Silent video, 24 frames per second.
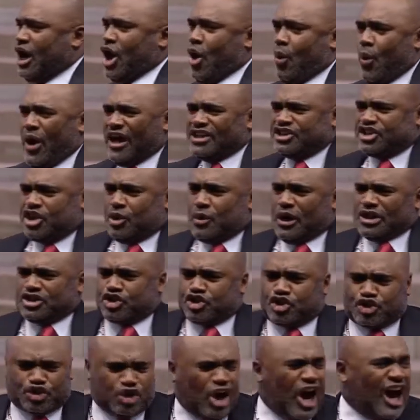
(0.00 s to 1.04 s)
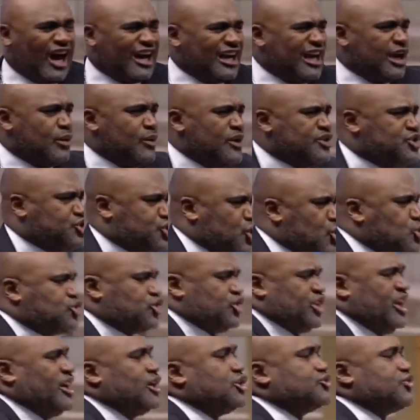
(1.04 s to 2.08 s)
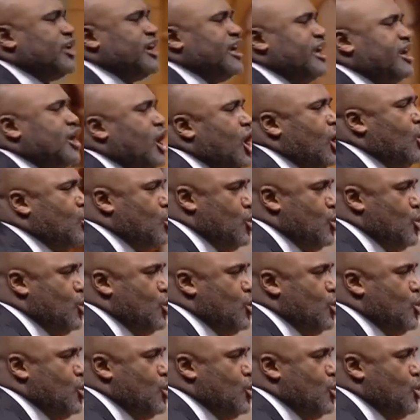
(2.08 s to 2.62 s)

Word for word: was struggling with two children in her womb.